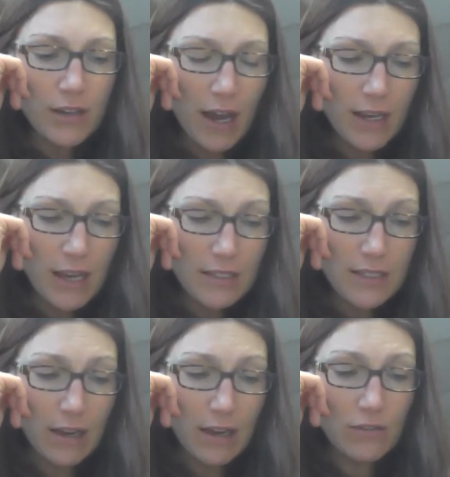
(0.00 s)
"Not yet,
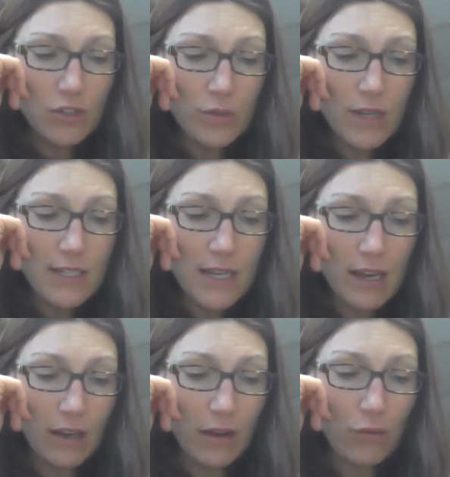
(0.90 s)
son. Do as I
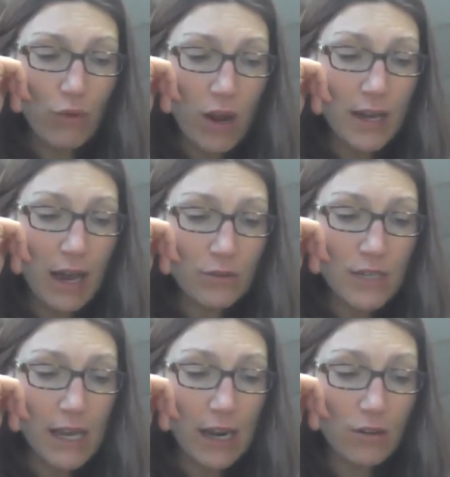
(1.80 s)
tell you. Run now.
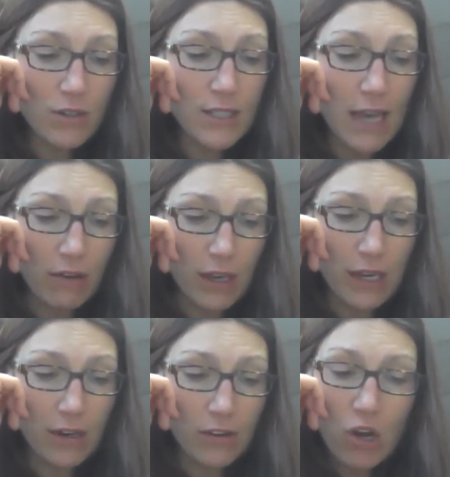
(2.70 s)
Take care of Scout, you
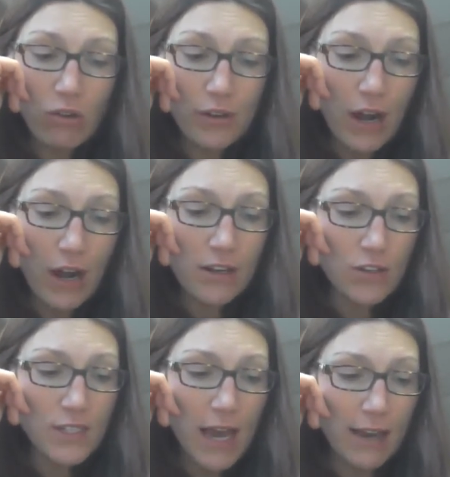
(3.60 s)
hear? Don't let her out of your
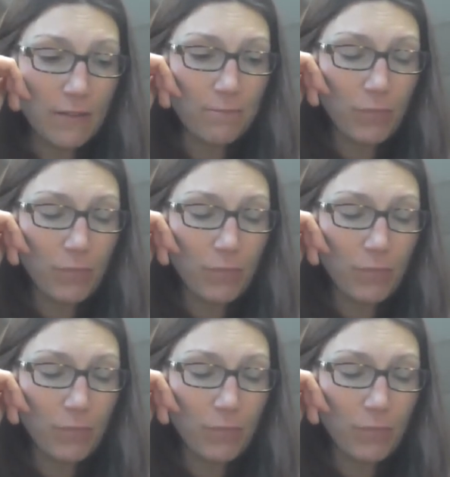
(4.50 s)
sight."